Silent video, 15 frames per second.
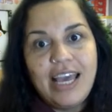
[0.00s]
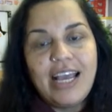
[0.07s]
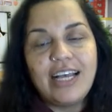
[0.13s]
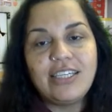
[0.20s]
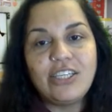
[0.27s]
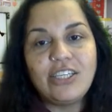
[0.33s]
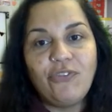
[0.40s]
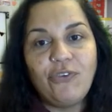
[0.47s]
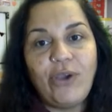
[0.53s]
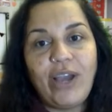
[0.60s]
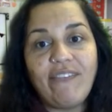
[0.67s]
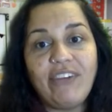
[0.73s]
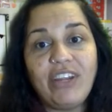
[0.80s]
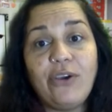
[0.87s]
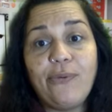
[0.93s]
And so if you
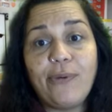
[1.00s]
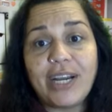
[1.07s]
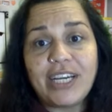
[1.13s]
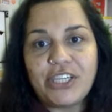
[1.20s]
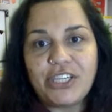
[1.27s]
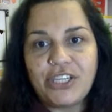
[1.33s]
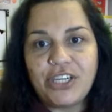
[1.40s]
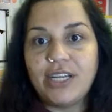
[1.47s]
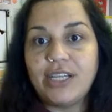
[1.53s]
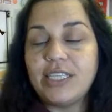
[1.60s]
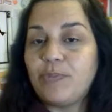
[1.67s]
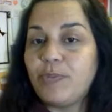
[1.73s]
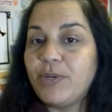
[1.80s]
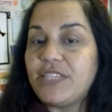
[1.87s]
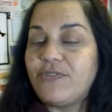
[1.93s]
have any
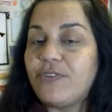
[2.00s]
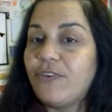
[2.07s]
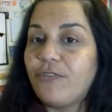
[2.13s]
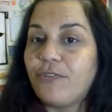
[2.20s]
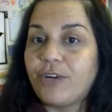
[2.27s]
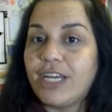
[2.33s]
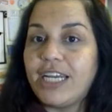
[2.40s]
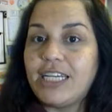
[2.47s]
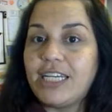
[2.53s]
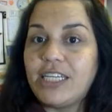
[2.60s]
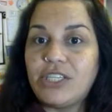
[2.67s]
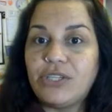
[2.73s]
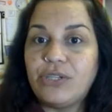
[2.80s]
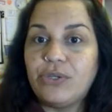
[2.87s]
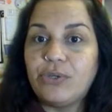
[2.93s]
questions, please feel free
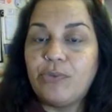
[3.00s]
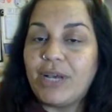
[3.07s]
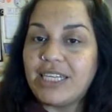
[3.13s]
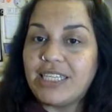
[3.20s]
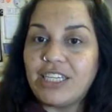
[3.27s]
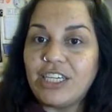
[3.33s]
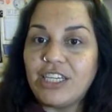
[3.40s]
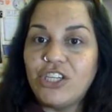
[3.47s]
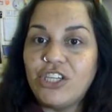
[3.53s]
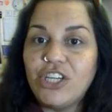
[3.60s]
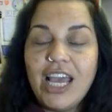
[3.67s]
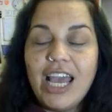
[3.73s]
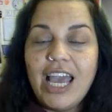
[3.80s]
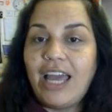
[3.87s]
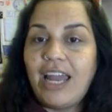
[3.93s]
to message
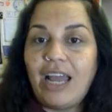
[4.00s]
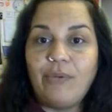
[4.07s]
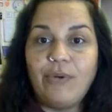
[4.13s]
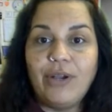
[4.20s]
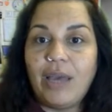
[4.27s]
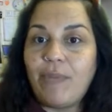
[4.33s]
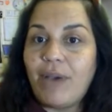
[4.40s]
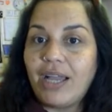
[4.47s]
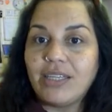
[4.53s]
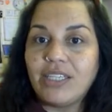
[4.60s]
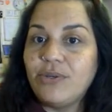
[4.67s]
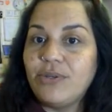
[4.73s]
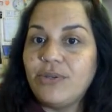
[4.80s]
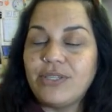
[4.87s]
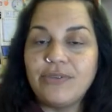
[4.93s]
and I will get back
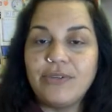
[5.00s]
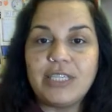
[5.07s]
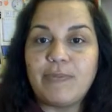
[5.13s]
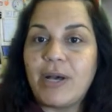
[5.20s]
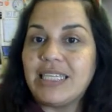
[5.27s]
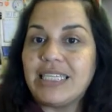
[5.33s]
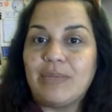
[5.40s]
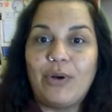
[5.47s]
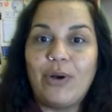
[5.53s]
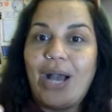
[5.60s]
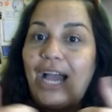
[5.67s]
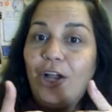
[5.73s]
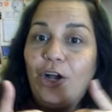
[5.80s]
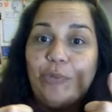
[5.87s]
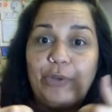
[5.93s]
to you as soon as possible.
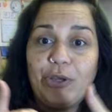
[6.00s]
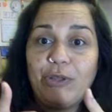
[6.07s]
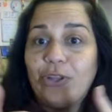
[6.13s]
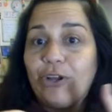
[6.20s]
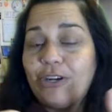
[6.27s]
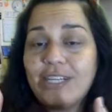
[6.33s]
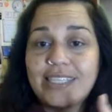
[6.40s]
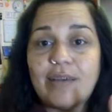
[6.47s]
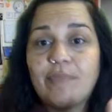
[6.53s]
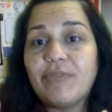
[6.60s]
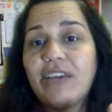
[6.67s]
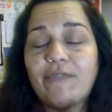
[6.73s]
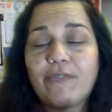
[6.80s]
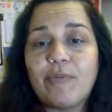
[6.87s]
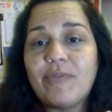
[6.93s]
I hope you learned
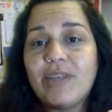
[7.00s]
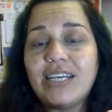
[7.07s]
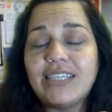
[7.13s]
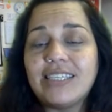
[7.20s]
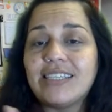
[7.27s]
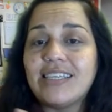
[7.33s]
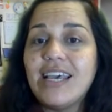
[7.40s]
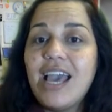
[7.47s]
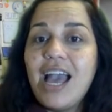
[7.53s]
something from this.